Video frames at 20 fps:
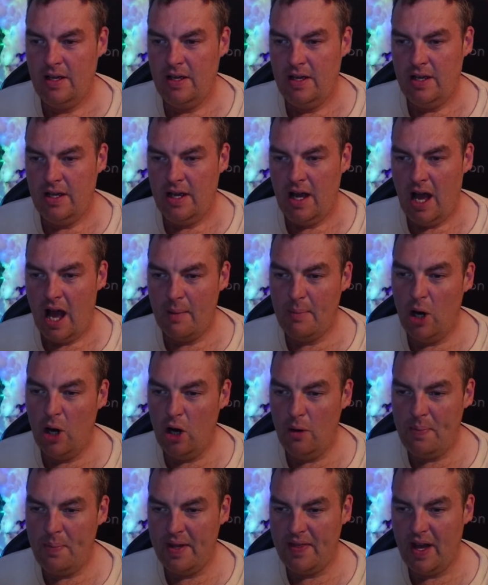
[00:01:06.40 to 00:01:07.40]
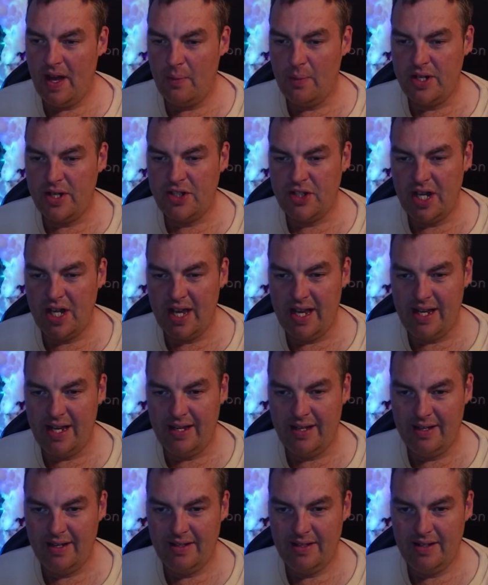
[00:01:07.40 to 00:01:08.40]
I'm hoping that we see
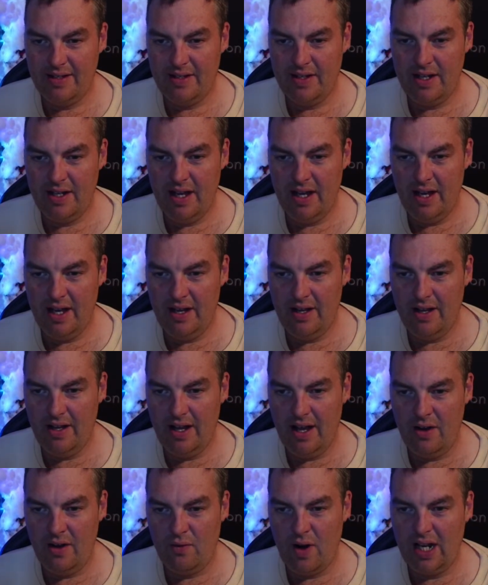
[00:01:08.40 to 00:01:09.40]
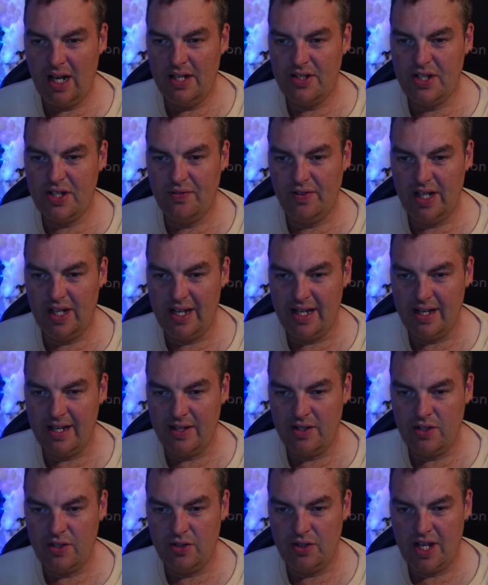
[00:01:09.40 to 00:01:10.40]
a relatively
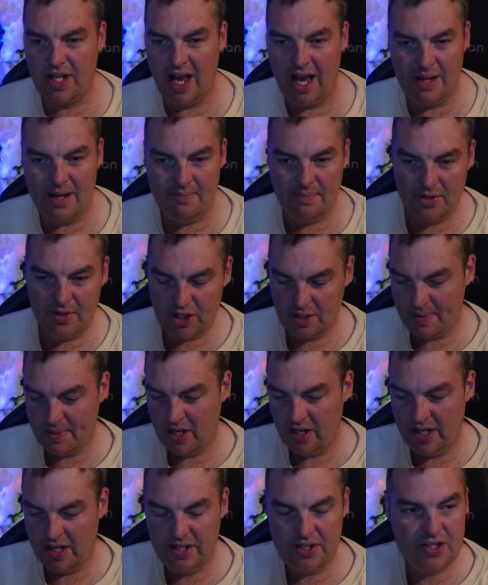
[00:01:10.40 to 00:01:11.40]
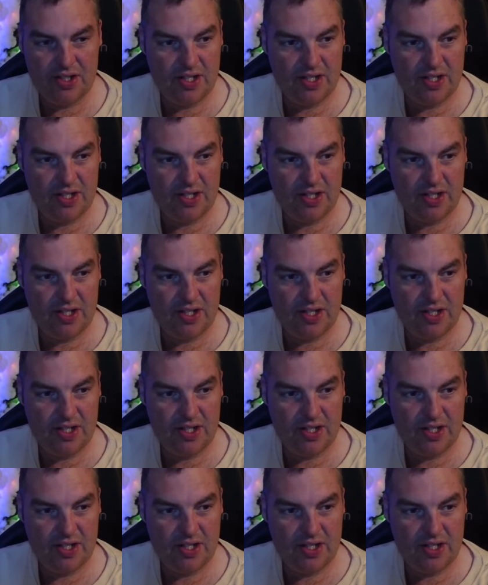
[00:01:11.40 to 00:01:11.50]
good game, to be honest.